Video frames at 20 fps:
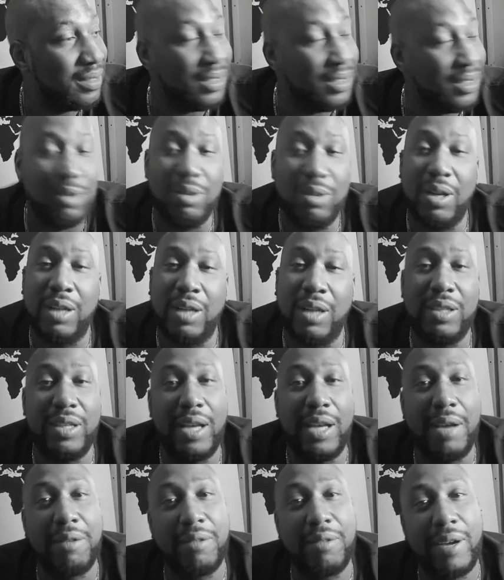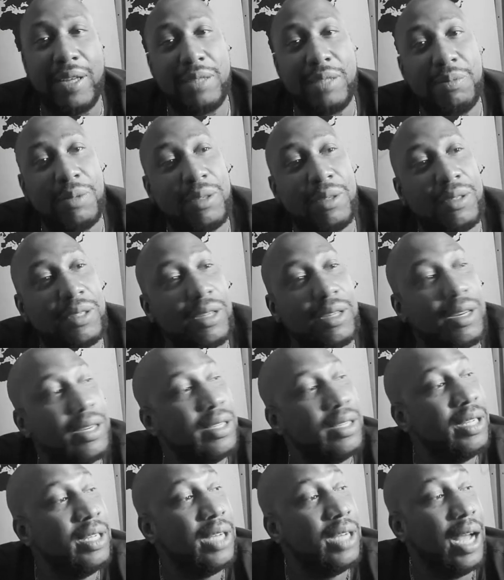Oh, I could have a rice bowl
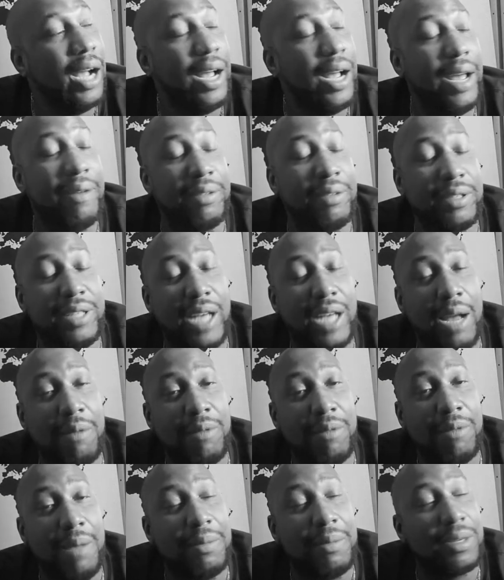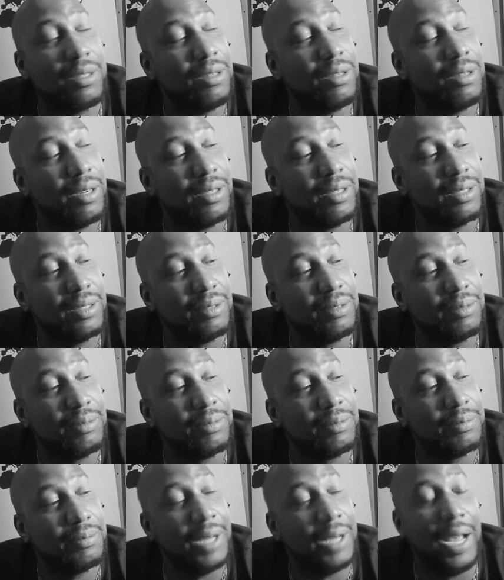card. I got a top ramen card.
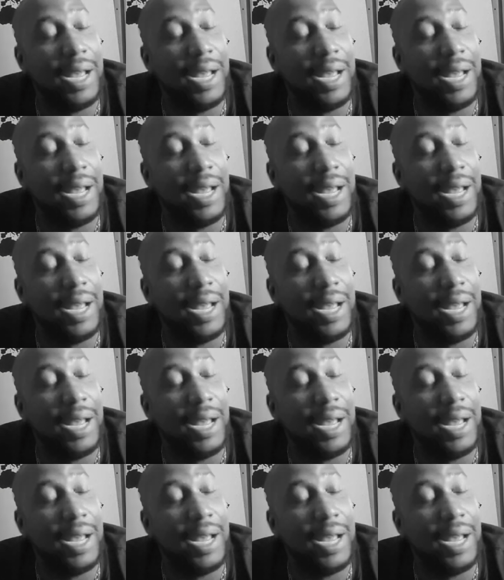But I